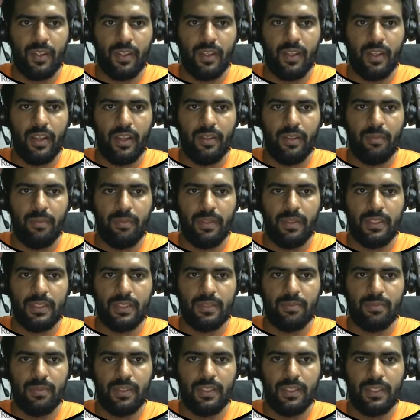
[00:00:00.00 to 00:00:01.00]
I
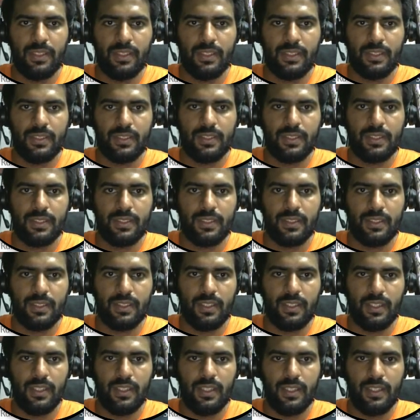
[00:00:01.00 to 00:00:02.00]
plus
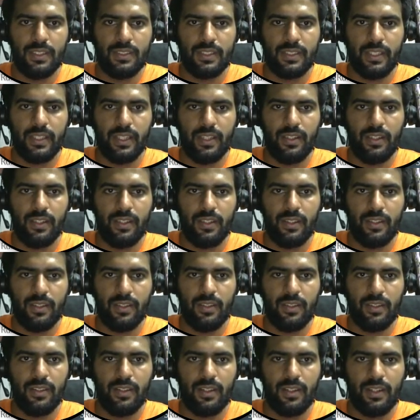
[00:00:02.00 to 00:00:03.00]
plus. Let's
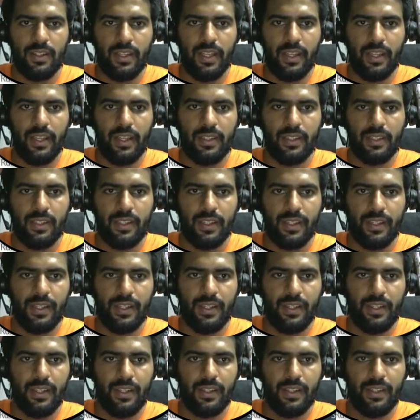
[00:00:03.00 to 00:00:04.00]
take the
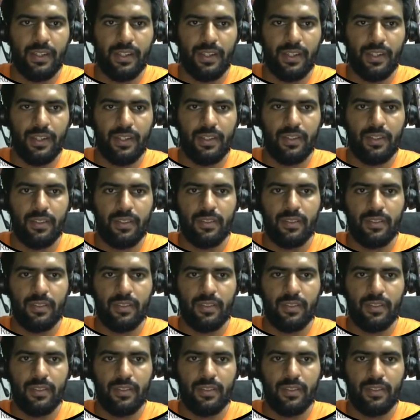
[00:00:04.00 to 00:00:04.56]
current character,